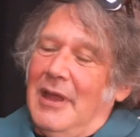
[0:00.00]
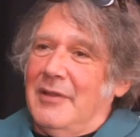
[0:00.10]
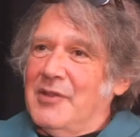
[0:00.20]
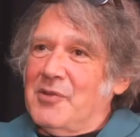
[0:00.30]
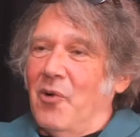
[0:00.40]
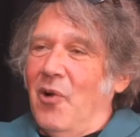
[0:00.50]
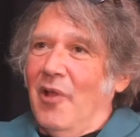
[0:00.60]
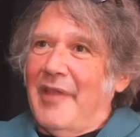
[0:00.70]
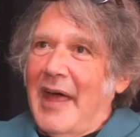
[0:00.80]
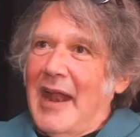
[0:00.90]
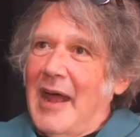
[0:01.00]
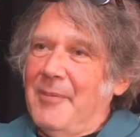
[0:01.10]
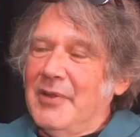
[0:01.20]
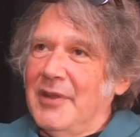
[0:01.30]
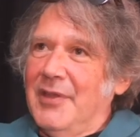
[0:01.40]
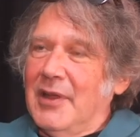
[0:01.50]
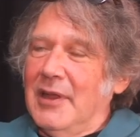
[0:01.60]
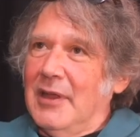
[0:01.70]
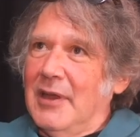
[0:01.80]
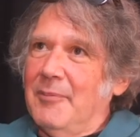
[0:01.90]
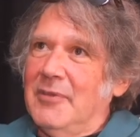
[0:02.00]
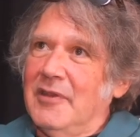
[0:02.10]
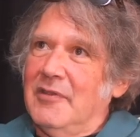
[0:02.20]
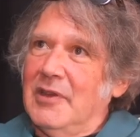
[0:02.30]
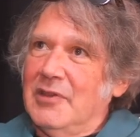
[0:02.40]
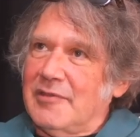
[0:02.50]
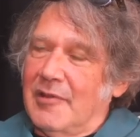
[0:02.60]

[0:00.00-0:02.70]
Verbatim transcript: And all of that happened, I think, in MTV.